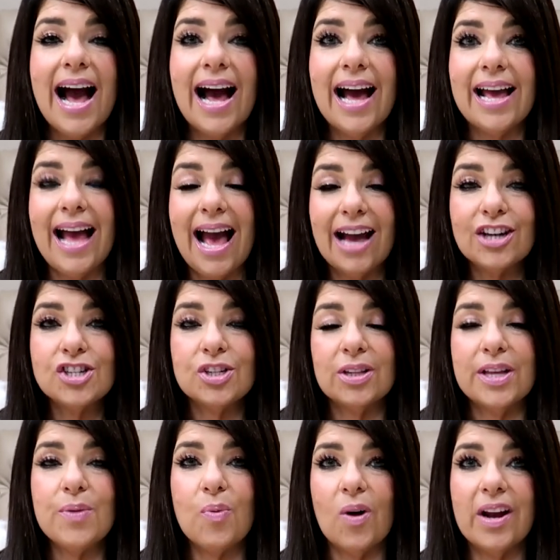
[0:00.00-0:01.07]
I
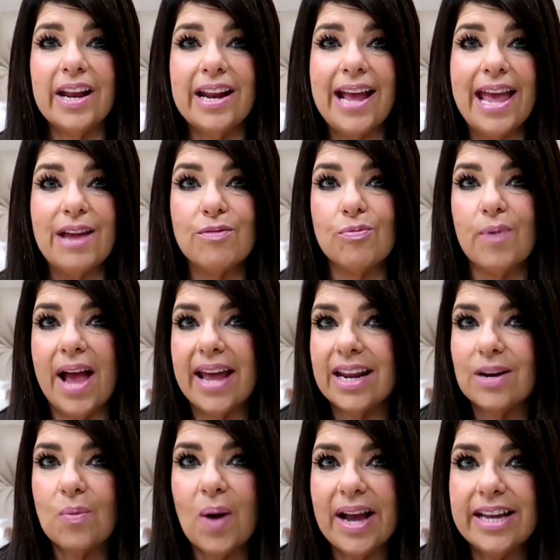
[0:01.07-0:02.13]
actually wanted a red
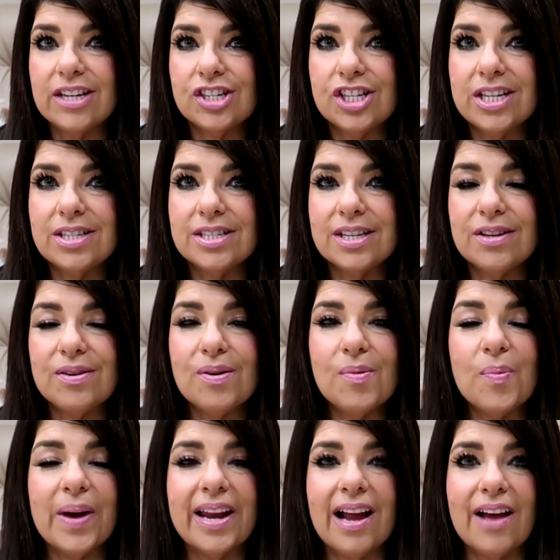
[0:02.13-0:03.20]
and white Shih Tzu
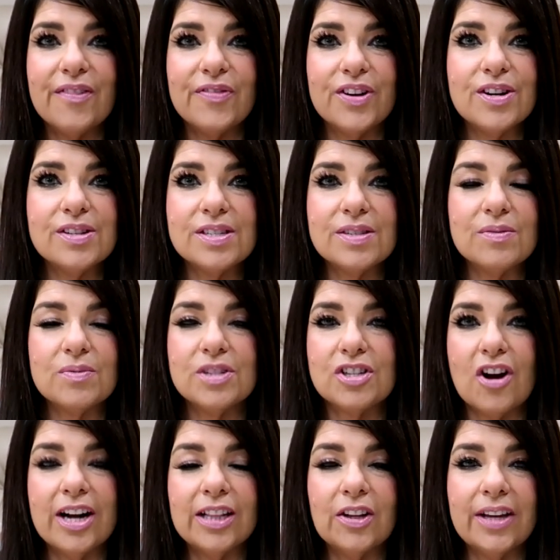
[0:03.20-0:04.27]
when I first
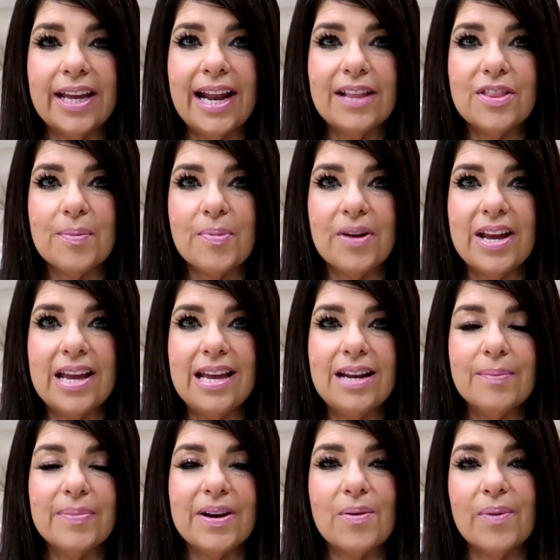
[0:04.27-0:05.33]
started looking at the
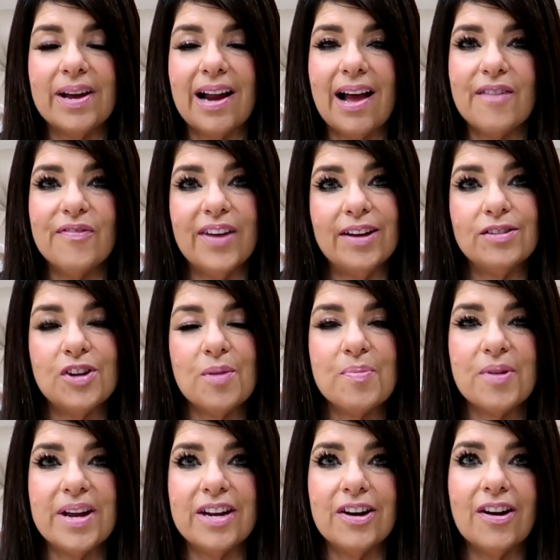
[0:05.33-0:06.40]
breed, but when I found her
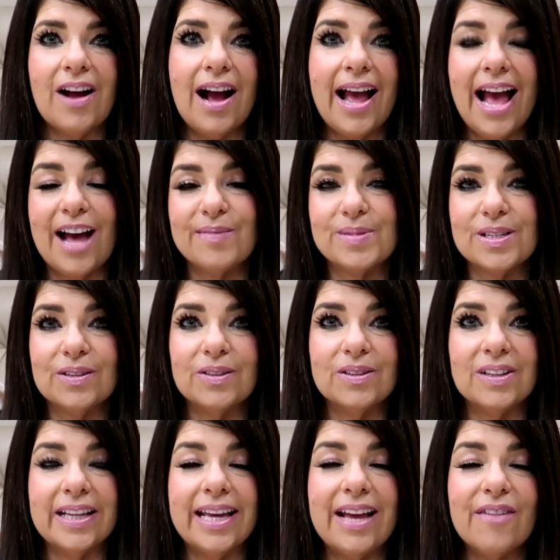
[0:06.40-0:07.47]
breeder, I
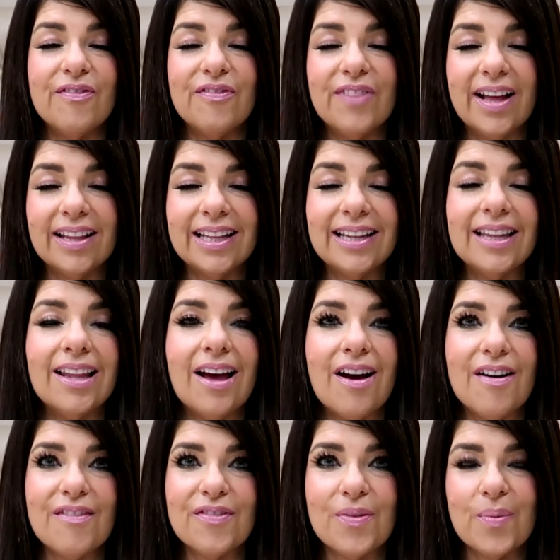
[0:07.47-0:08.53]
absolutely fell in
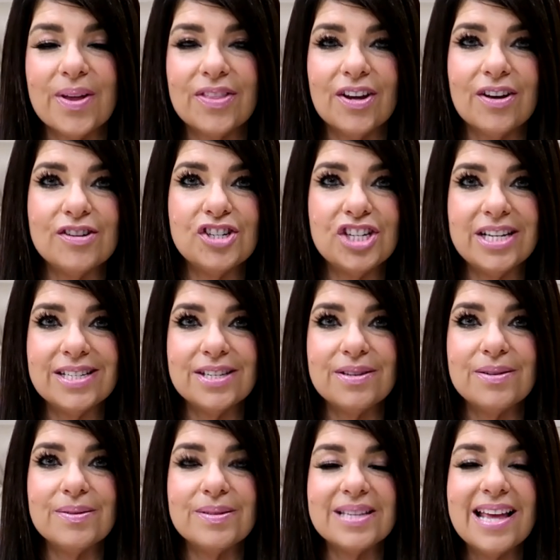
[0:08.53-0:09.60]
love with her Shih
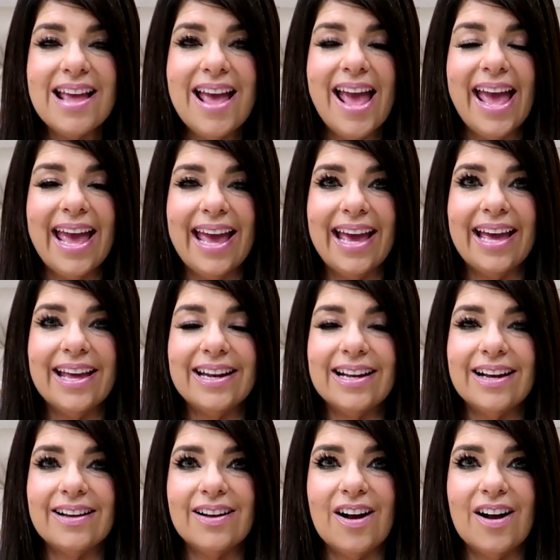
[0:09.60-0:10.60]
Tzus, and